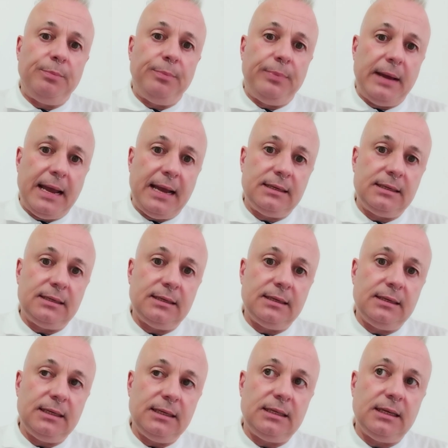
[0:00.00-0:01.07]
bed
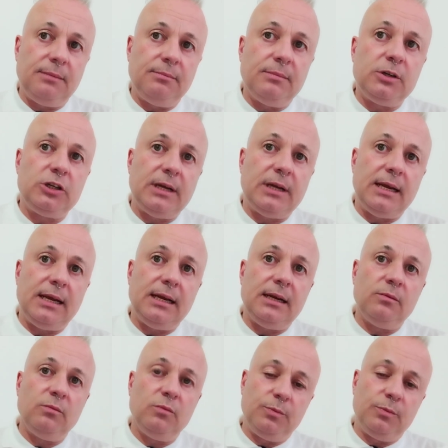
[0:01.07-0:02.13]
knitting machine
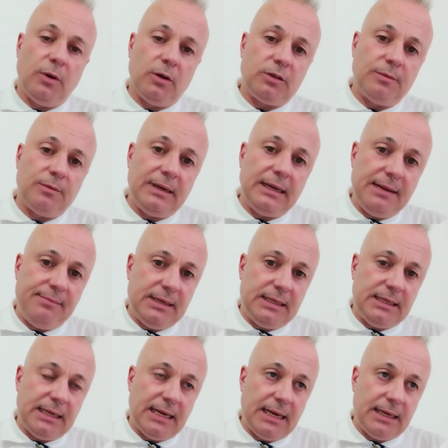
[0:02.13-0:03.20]
was possibly
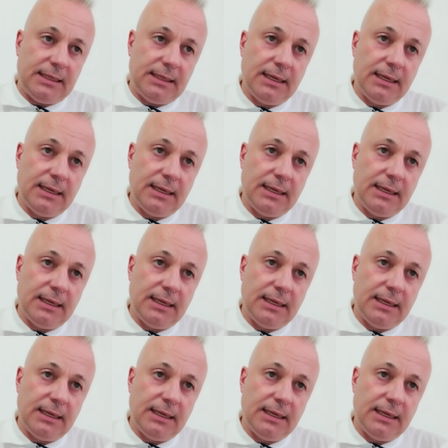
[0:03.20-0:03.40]
limited.